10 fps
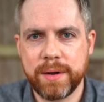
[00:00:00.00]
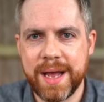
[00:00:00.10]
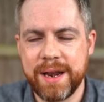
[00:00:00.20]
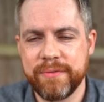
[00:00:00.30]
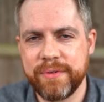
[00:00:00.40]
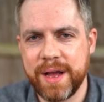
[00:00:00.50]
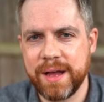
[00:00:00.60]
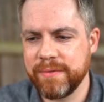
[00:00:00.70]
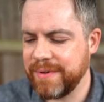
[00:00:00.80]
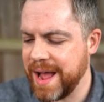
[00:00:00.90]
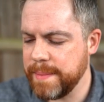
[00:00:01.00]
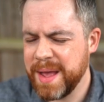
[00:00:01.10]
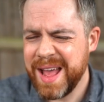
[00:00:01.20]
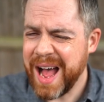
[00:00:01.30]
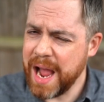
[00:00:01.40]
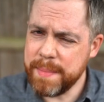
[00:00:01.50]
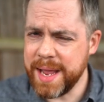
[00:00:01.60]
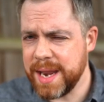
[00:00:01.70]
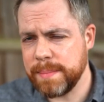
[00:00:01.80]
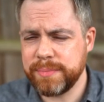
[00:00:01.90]
kind of vibe. I
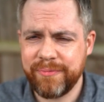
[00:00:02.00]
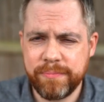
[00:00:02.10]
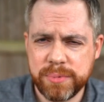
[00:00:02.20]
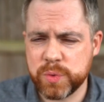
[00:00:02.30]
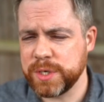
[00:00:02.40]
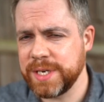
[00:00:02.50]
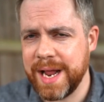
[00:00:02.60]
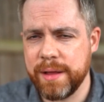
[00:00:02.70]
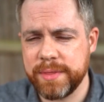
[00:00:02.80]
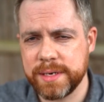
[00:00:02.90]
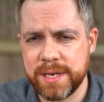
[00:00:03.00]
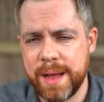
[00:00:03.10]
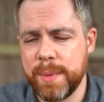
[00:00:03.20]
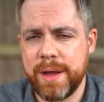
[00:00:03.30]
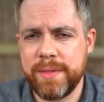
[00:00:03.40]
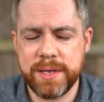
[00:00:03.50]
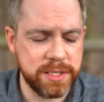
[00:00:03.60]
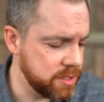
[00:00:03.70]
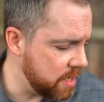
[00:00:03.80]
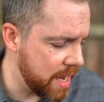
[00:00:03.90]
might end up switching out the Tama on this,